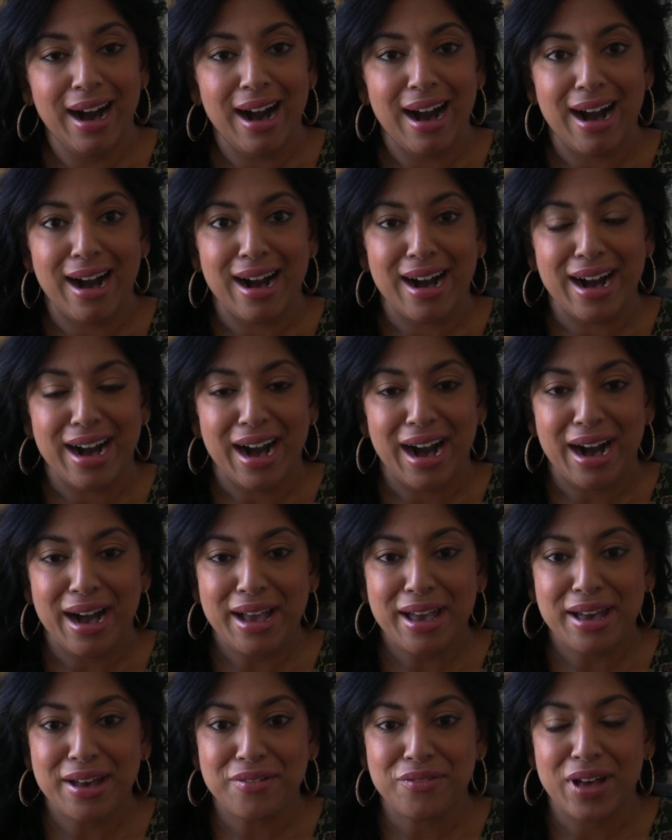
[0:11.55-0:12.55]
Uh,
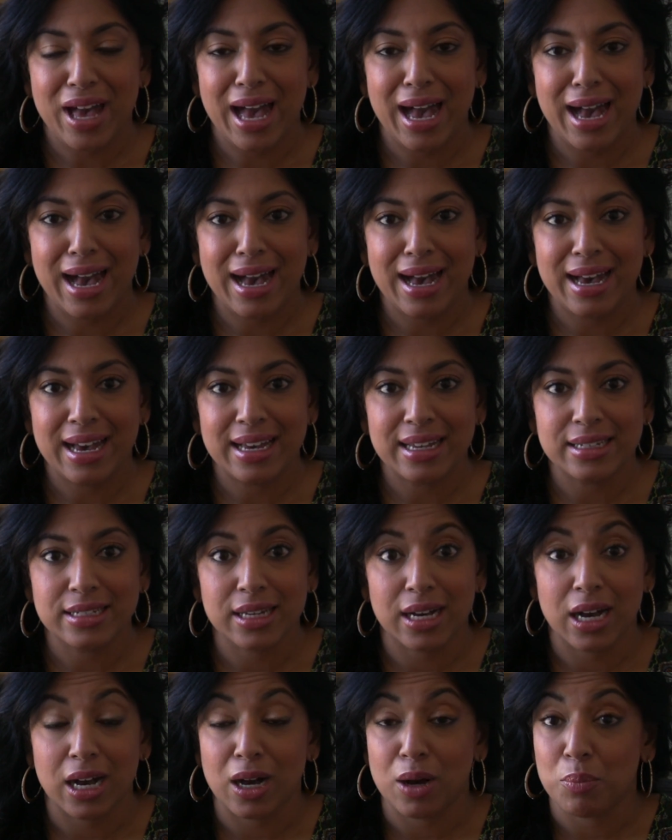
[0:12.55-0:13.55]
I have
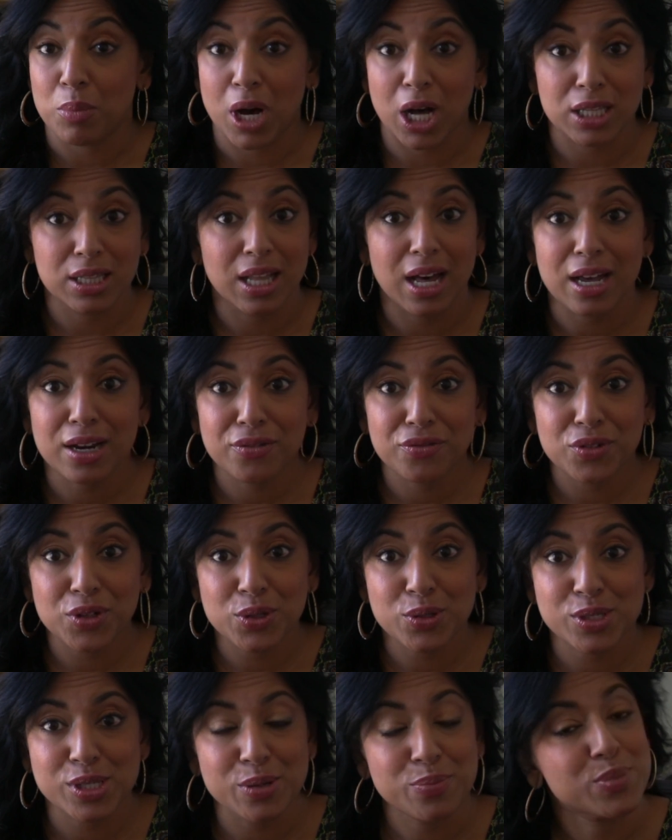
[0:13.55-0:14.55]
had um, a lot of
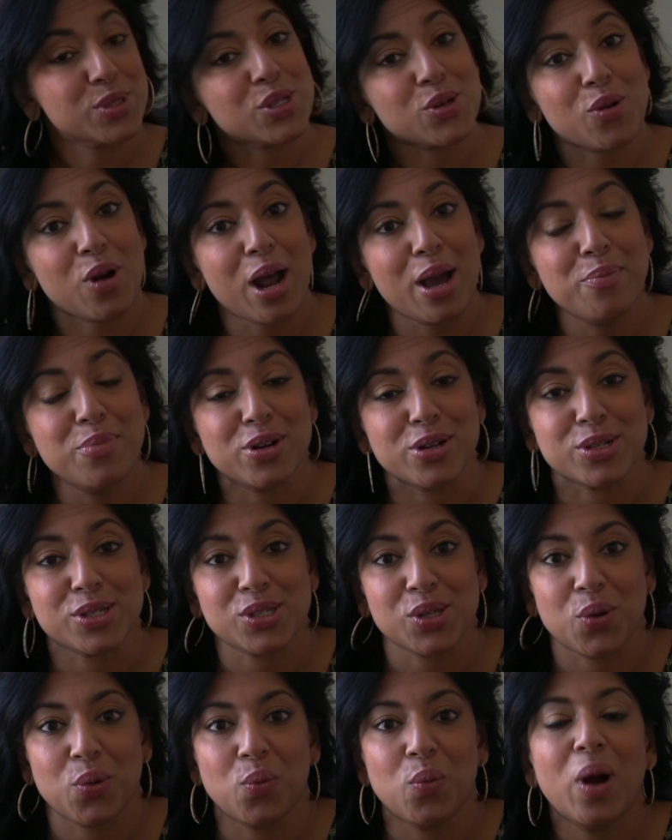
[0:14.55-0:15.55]
new subscribers,
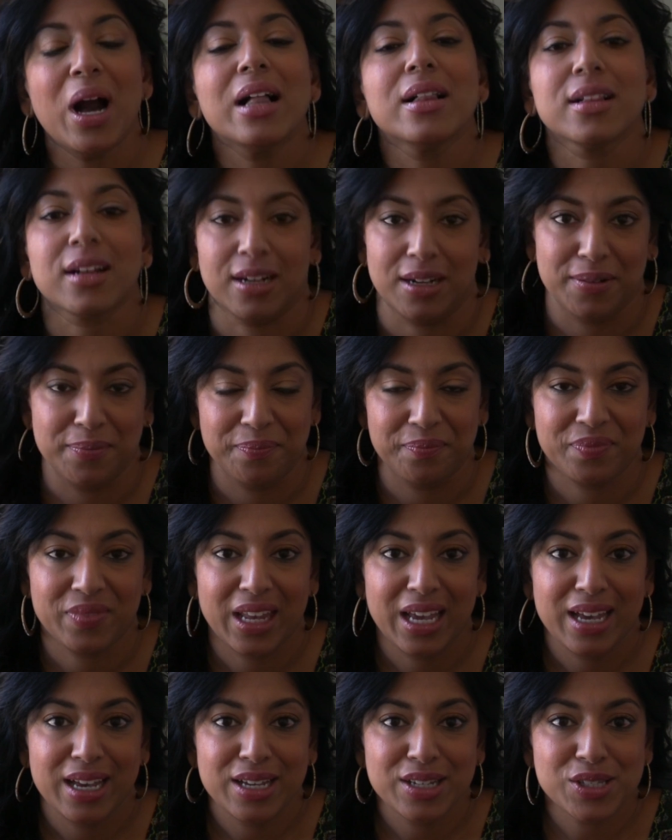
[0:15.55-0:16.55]
so welcome
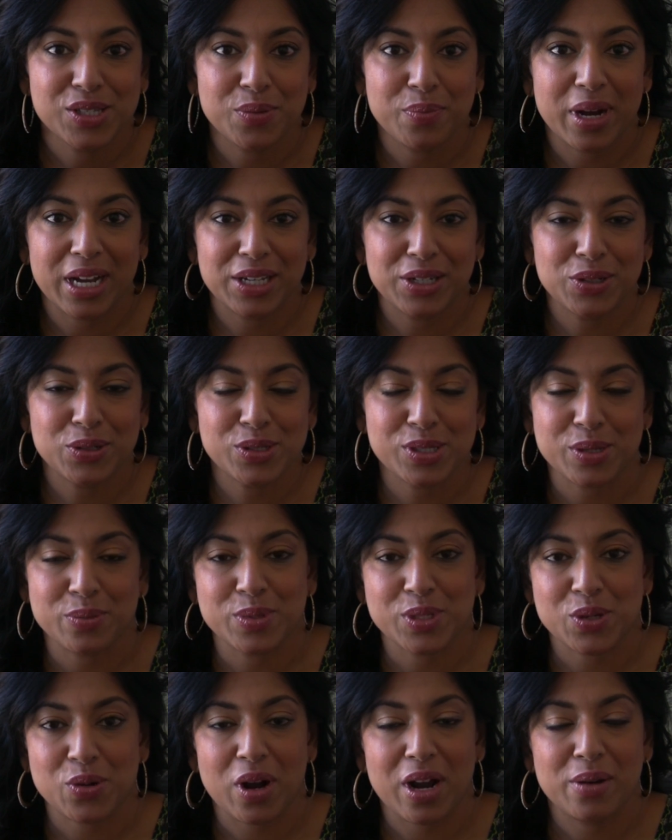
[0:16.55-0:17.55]
to my new
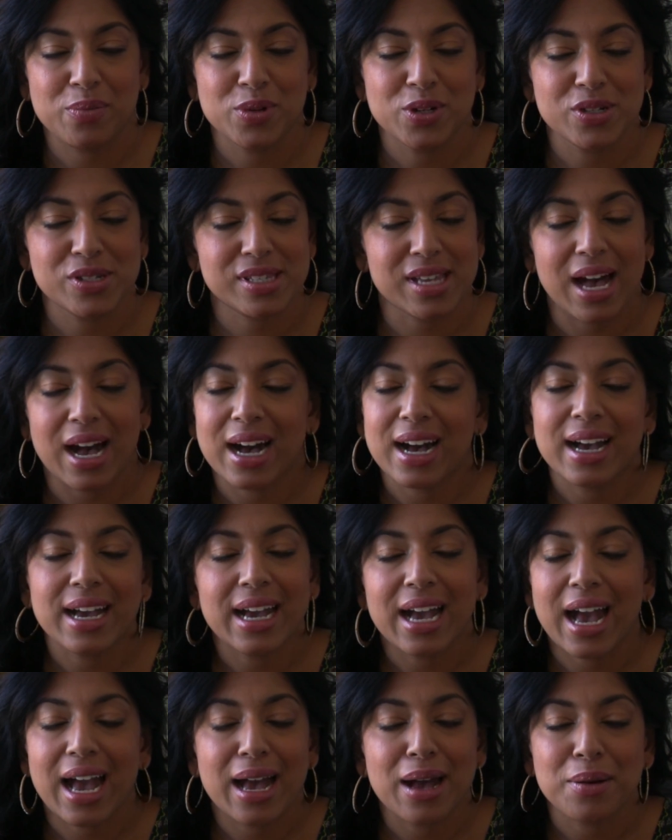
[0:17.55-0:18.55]
subscribers.
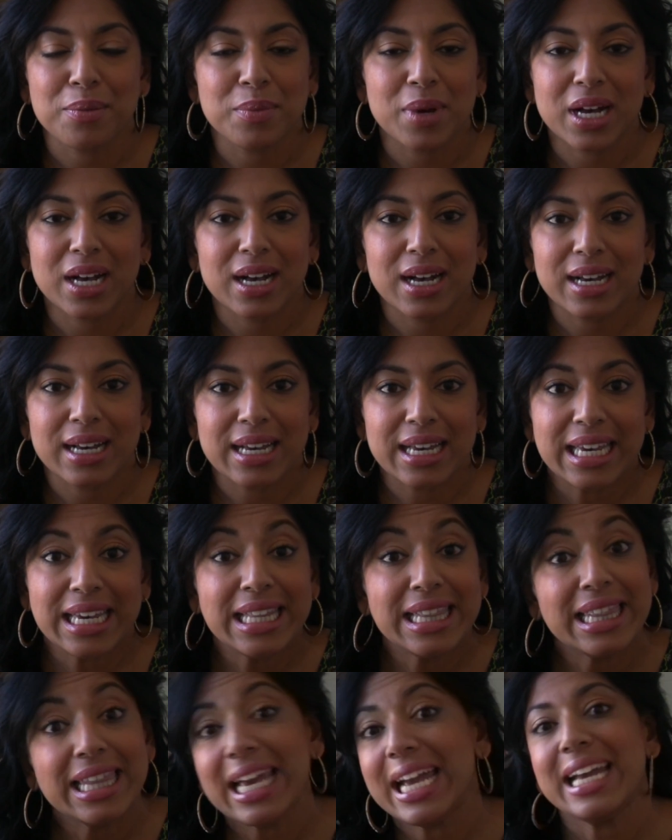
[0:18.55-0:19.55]
I am
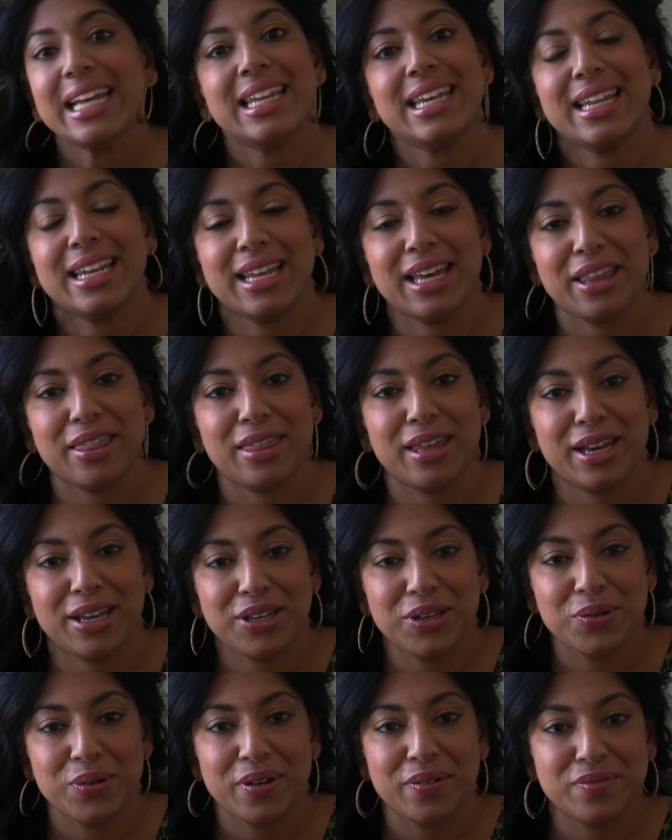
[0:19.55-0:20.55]
elated that
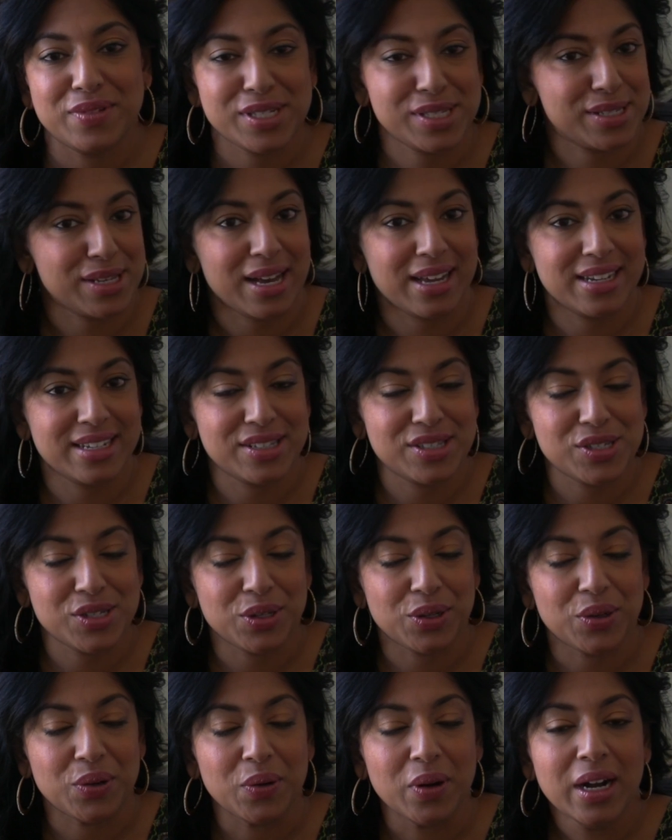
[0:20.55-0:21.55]
you have decided
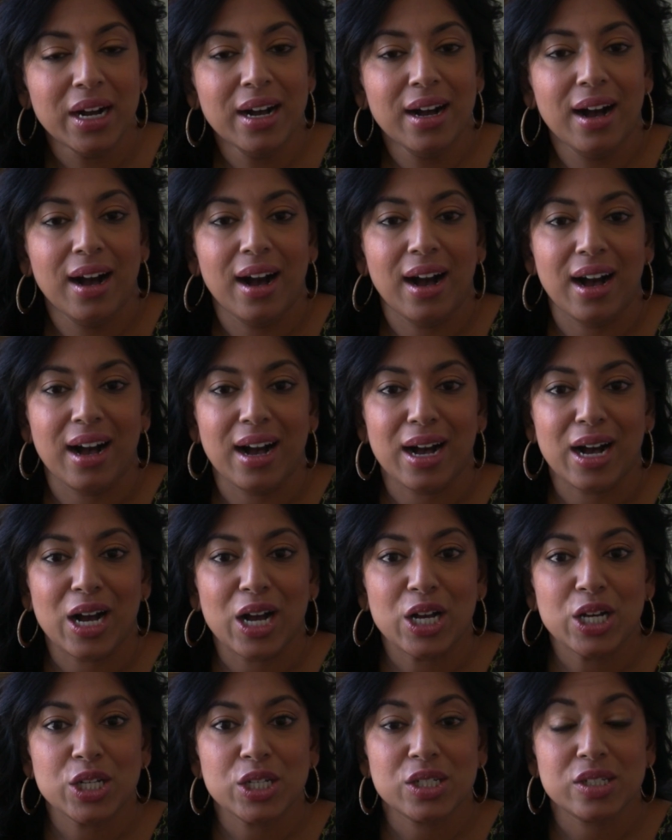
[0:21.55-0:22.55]
to
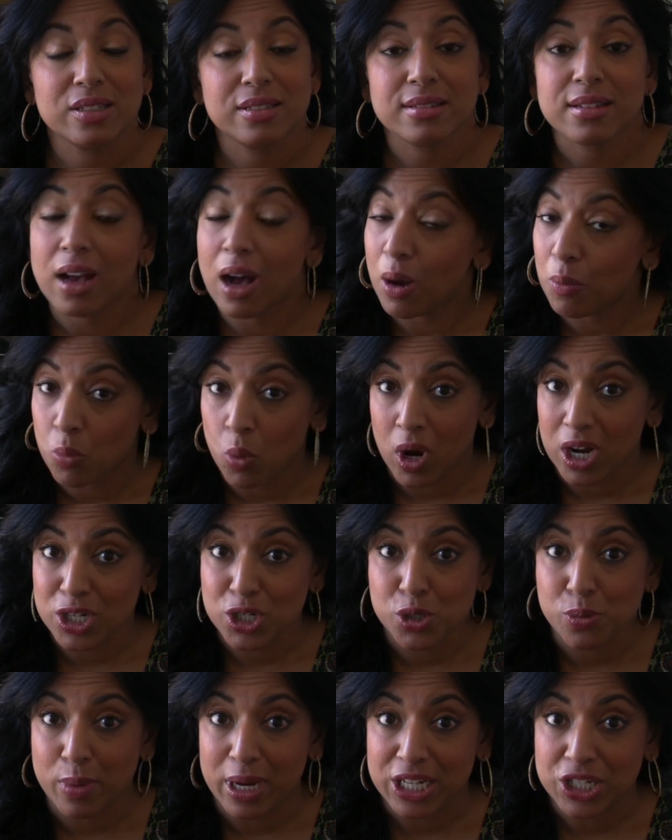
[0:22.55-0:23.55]
uh, come
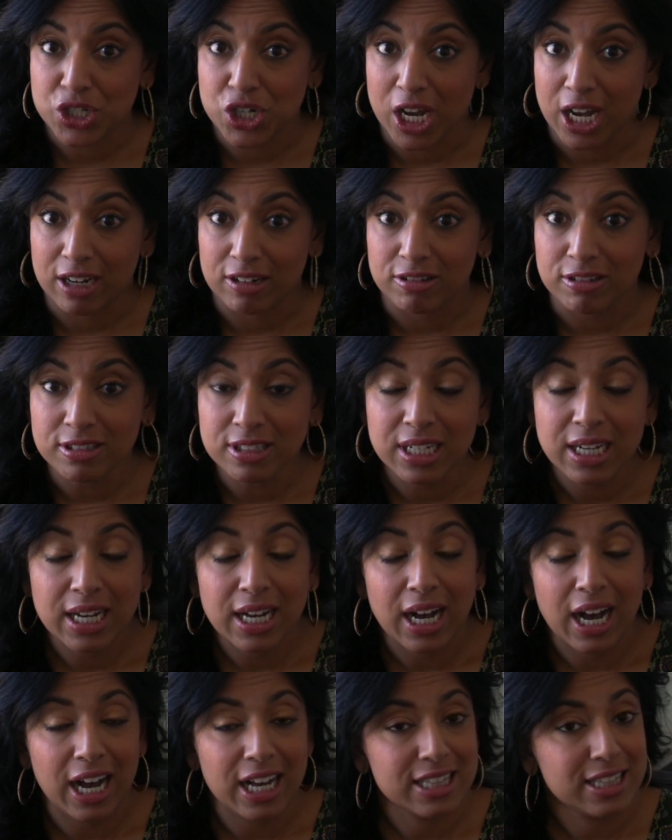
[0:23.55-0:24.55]
watch my channel.
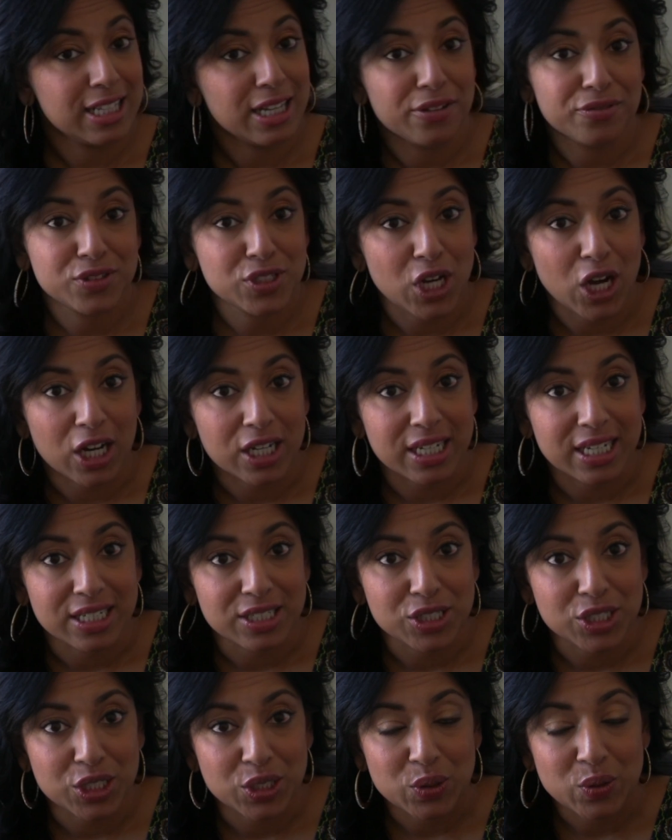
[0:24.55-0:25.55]
I love
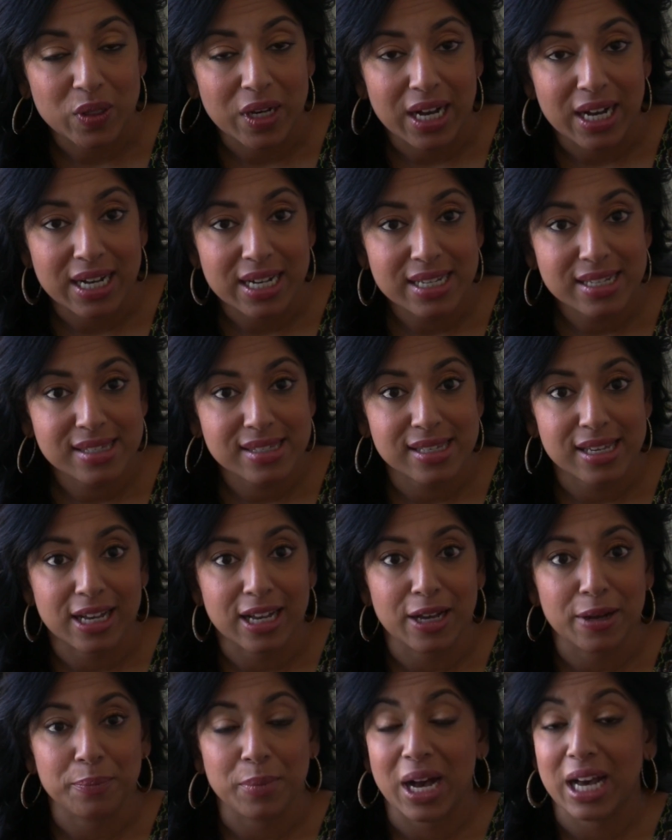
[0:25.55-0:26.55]
talking to you guys.
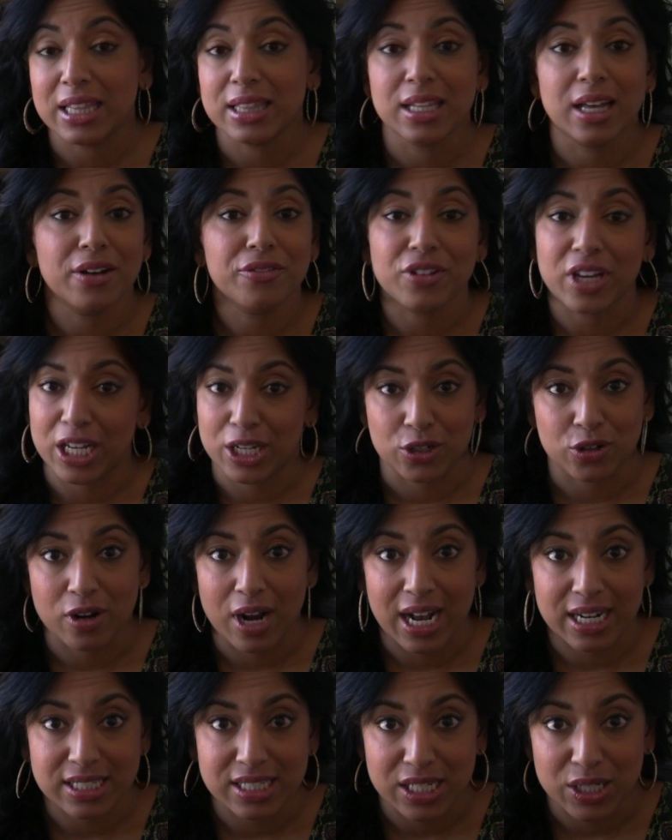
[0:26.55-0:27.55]
Um, I love
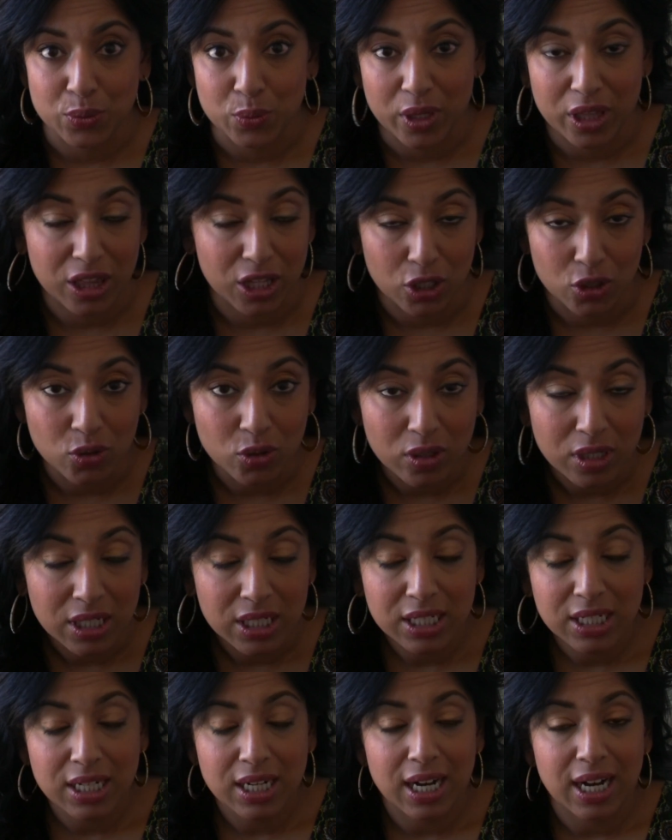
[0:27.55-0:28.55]
interacting with you.